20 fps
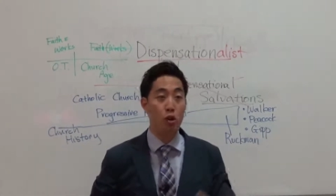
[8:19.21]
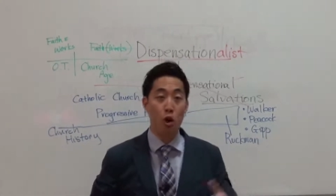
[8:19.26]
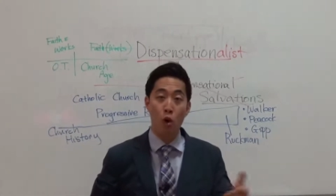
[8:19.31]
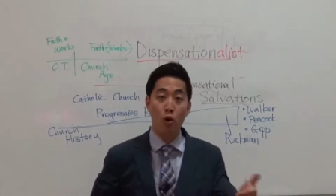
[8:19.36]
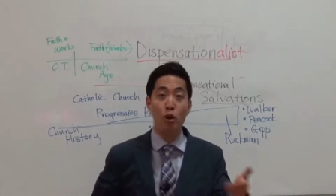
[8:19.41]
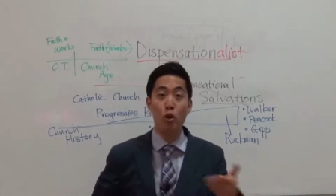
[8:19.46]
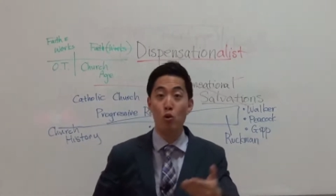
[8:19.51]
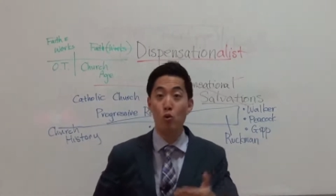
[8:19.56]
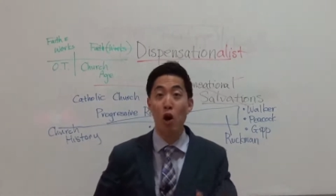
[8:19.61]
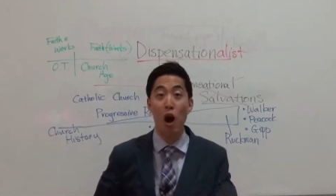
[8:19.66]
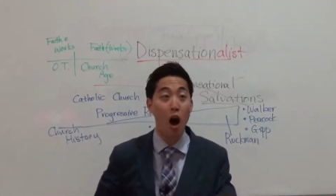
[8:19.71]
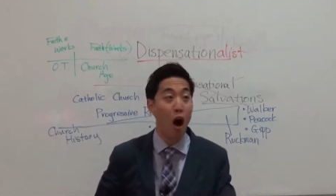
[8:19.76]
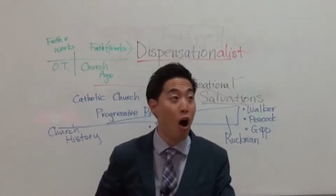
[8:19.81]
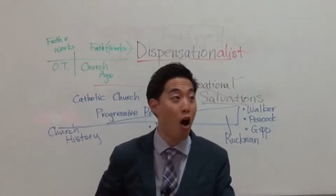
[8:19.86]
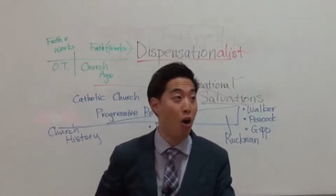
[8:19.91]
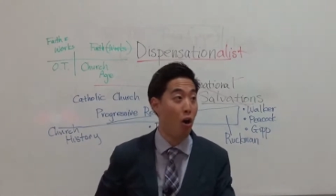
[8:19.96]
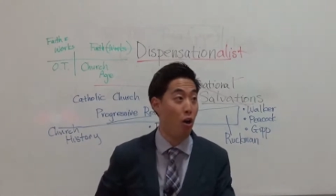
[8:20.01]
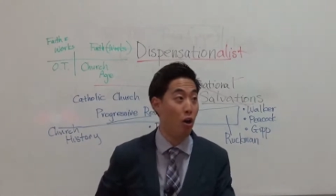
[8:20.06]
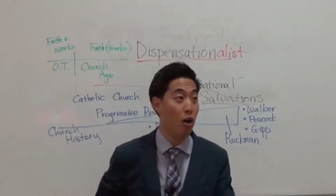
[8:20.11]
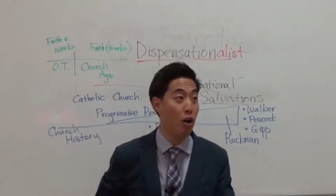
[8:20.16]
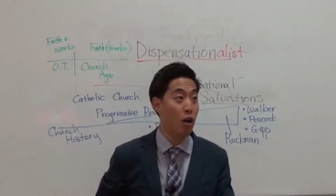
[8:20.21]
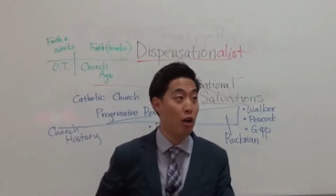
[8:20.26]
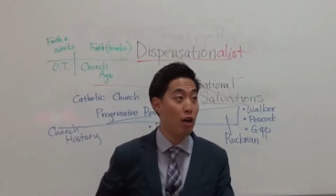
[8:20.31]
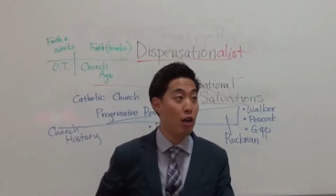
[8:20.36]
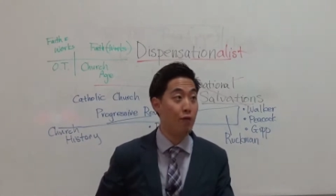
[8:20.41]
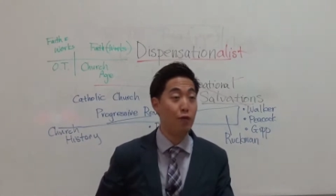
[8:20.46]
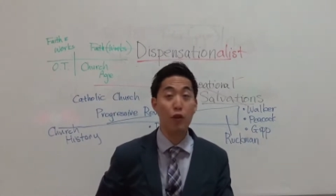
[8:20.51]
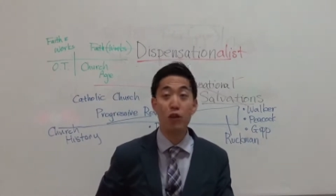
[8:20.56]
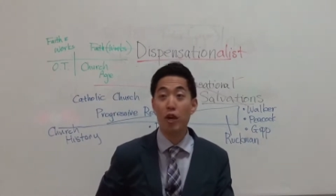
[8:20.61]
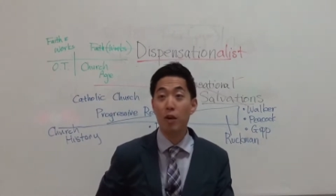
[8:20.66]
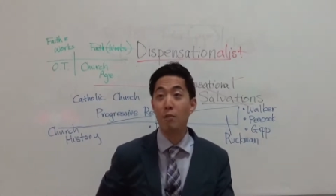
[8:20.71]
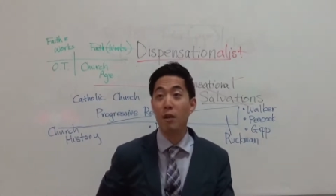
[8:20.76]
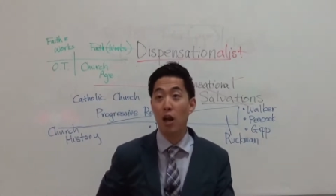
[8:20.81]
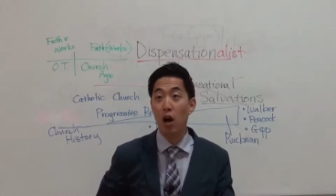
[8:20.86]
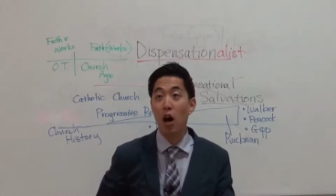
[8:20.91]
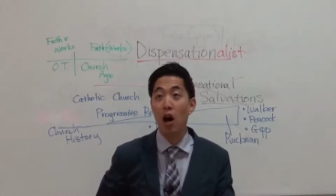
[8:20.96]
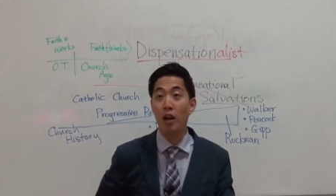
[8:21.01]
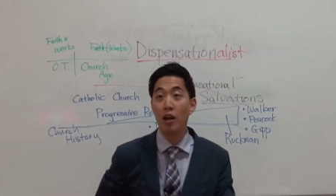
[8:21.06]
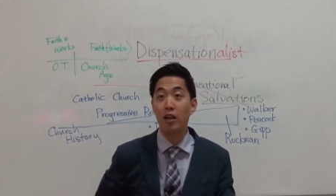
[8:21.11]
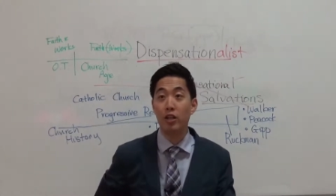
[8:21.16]
No, you are, if you're going to be
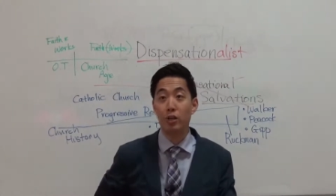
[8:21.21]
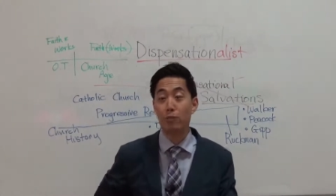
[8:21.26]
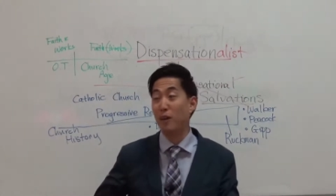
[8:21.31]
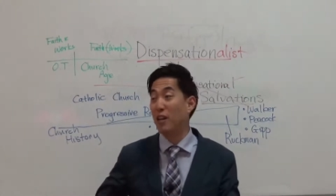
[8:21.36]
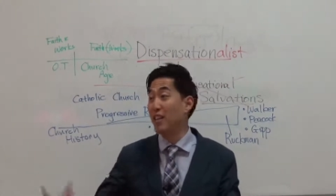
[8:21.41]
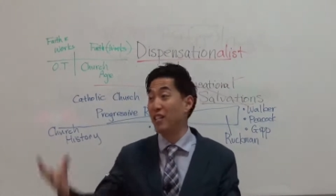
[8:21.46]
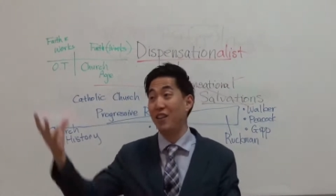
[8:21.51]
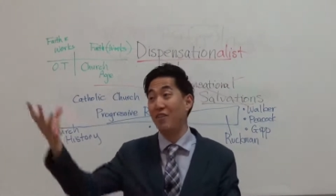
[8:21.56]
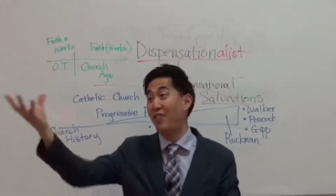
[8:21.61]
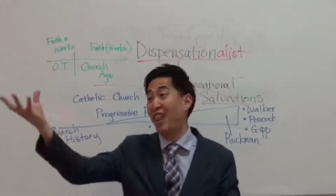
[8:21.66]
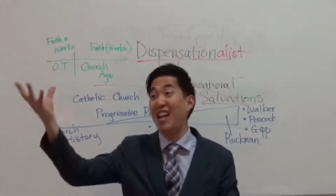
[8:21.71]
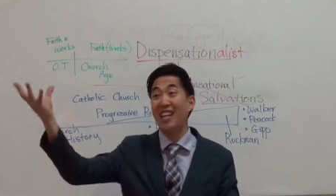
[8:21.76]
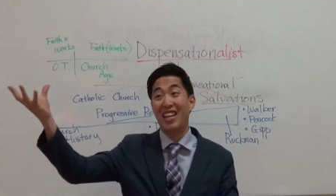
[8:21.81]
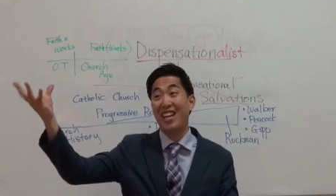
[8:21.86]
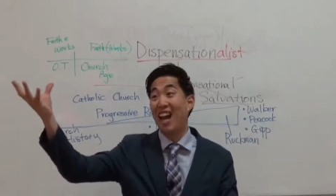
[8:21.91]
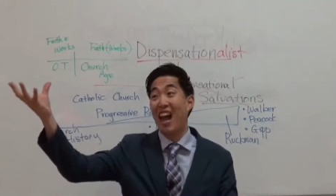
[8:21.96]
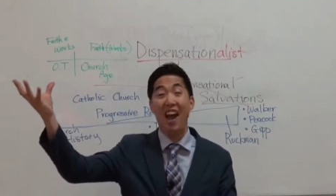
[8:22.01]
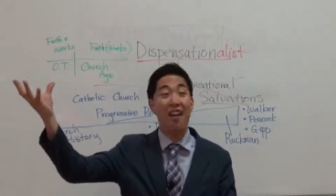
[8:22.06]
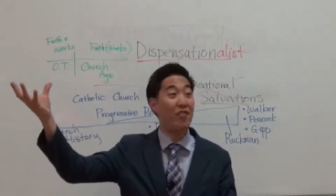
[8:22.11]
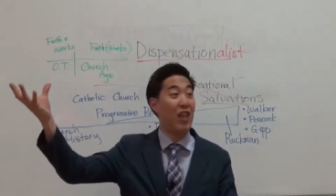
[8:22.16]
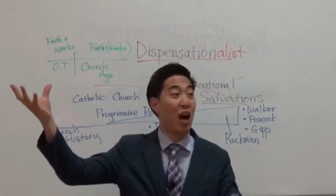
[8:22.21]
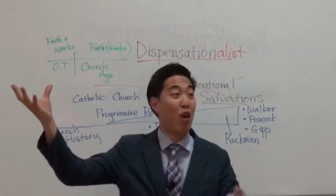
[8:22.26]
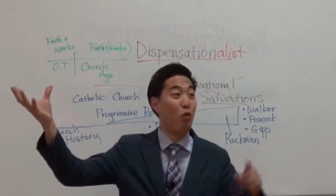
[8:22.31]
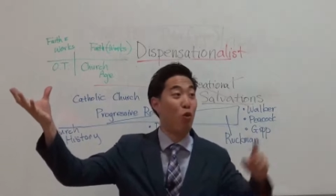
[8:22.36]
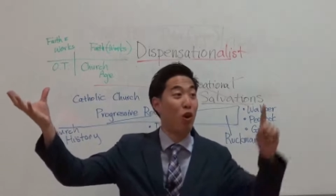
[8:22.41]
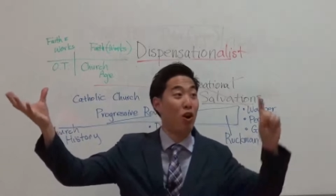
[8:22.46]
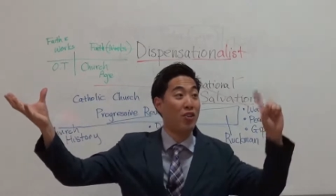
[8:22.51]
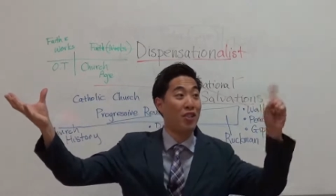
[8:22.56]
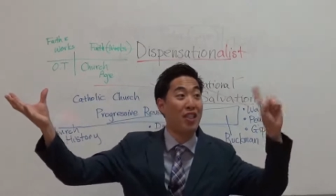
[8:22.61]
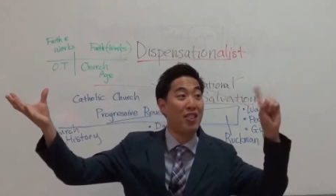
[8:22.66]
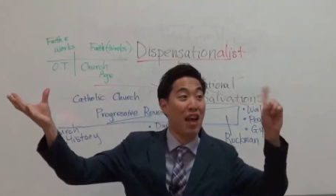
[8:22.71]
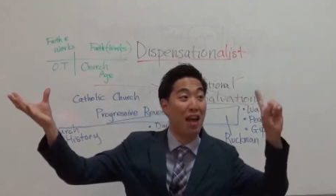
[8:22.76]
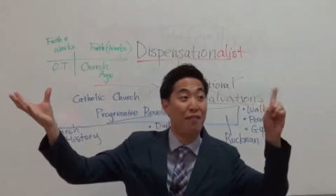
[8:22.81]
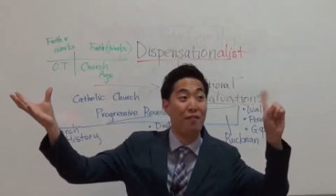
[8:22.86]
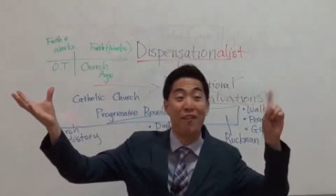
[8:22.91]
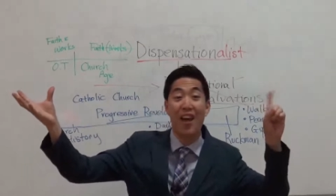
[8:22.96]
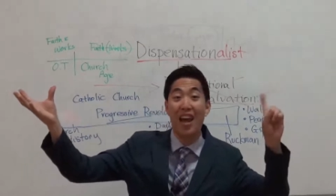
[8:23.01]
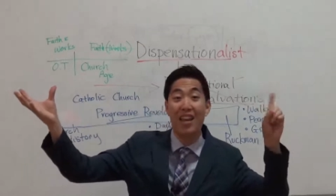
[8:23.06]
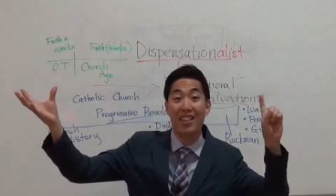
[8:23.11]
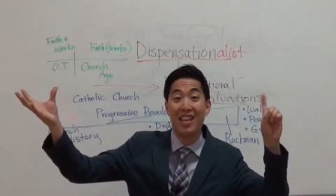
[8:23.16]
honest, because if they didn't have that work, then
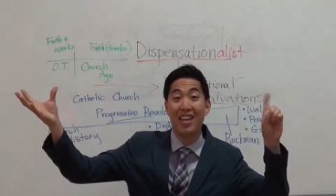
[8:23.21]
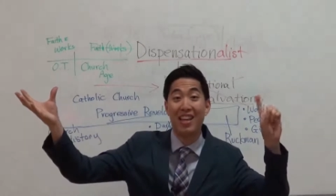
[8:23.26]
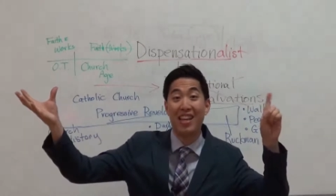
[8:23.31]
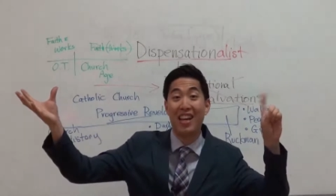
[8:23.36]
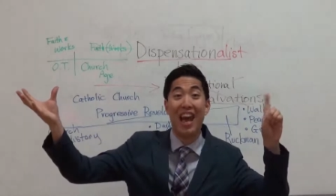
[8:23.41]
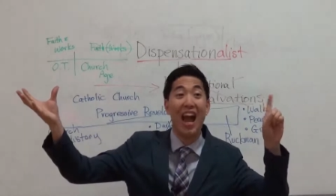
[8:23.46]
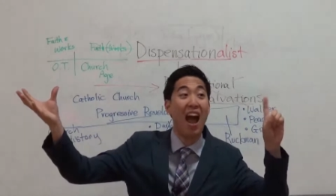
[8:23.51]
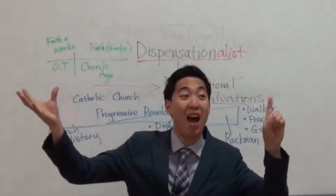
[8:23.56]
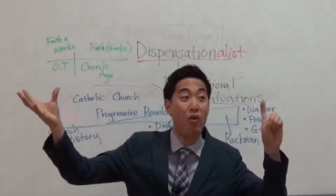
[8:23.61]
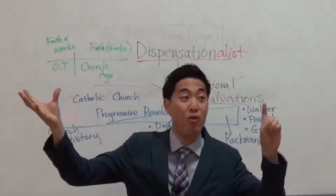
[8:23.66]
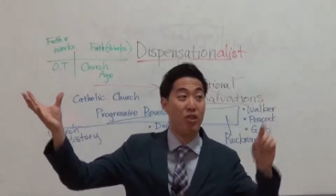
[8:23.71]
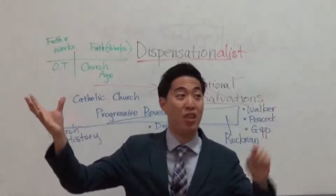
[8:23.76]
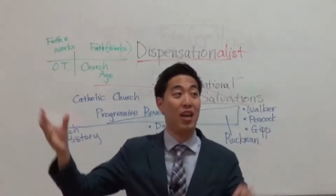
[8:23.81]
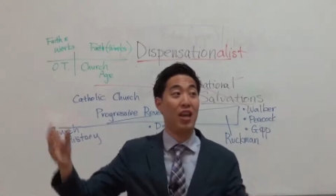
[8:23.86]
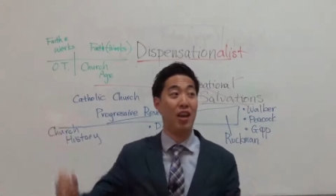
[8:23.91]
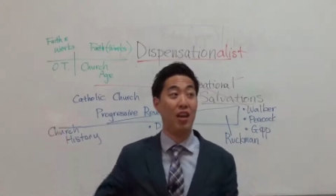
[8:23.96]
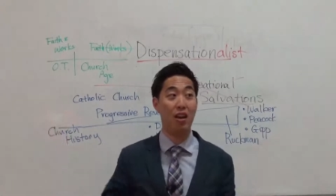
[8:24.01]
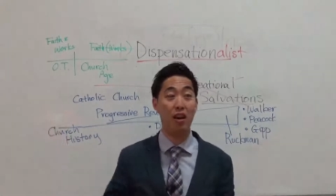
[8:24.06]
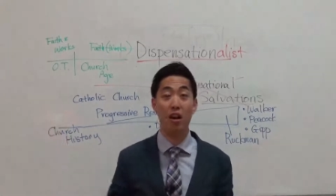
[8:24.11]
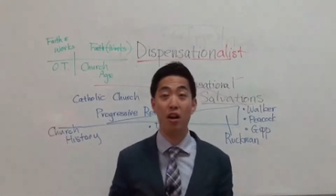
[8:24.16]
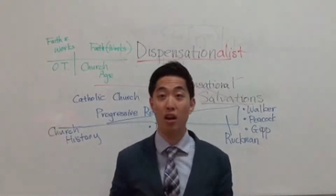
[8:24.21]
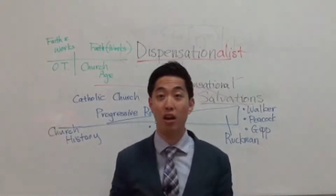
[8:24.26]
that faith didn't count then.